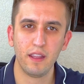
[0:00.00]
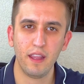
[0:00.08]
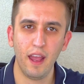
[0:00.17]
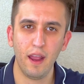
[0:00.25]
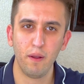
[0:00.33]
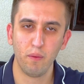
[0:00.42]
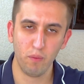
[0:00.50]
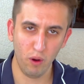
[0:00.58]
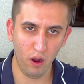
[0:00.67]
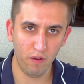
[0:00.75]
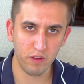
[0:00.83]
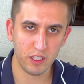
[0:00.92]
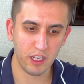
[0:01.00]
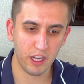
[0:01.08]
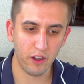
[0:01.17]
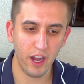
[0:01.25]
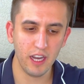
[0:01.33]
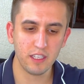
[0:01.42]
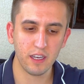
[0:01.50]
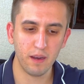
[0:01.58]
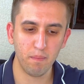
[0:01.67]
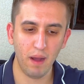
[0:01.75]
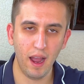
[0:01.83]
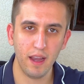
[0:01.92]
they were obviously created
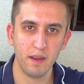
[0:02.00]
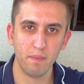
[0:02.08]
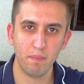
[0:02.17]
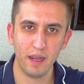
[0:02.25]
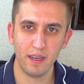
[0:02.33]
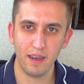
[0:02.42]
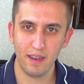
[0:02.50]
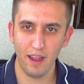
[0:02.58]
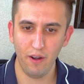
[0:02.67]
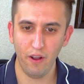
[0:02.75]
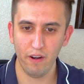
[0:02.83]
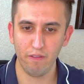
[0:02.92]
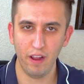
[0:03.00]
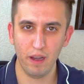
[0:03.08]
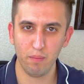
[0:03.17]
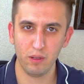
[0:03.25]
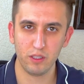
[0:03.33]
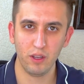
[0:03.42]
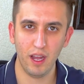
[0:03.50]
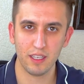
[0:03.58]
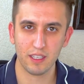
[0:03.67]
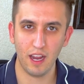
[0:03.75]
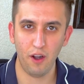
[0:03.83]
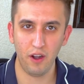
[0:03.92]
in mind, but they're not available to
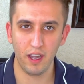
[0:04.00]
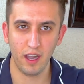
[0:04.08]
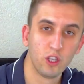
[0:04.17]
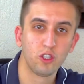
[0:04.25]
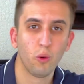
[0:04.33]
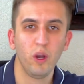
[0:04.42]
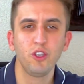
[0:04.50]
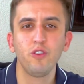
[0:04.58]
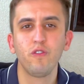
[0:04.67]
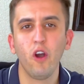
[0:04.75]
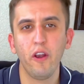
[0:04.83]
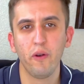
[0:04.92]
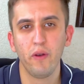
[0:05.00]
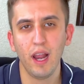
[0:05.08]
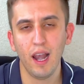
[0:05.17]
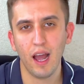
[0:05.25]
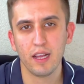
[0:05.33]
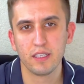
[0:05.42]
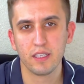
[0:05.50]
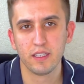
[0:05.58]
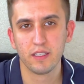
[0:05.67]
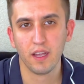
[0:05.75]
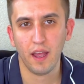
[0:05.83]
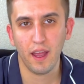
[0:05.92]
us currently. So what you've got to realize
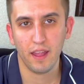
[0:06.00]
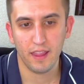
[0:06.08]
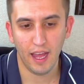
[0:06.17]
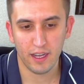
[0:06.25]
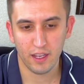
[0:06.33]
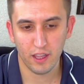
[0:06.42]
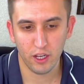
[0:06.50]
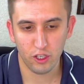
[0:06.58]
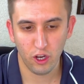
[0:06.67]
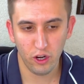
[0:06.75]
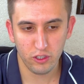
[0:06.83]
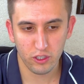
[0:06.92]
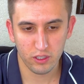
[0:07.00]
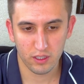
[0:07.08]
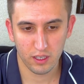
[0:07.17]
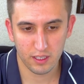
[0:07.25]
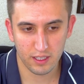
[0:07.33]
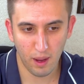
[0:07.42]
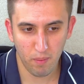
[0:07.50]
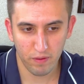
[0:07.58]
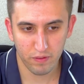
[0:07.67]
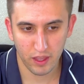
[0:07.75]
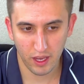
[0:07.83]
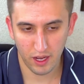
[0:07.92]
is that the total sum of
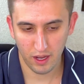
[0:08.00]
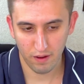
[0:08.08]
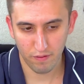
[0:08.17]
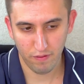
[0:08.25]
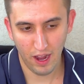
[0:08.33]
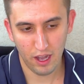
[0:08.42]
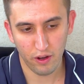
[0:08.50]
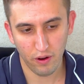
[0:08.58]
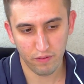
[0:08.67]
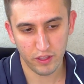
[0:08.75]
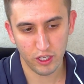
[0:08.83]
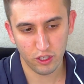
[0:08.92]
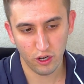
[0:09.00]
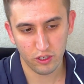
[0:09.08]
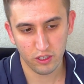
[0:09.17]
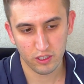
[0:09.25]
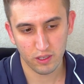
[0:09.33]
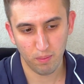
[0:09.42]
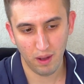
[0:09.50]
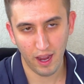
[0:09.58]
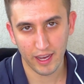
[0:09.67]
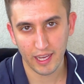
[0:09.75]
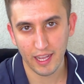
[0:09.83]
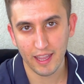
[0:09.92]
the value of the total supply
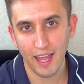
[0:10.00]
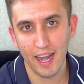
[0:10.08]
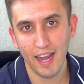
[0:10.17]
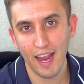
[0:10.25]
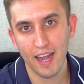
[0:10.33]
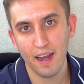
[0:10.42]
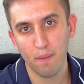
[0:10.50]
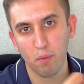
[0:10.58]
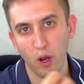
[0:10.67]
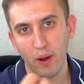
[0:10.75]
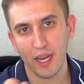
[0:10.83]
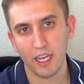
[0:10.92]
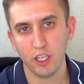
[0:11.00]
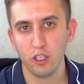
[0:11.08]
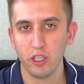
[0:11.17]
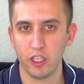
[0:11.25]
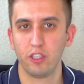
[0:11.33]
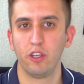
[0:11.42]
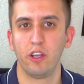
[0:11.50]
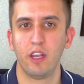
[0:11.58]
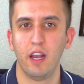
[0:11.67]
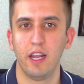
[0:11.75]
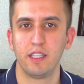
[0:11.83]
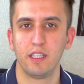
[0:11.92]
can then end up going into the
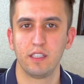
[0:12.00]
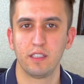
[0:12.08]
circulating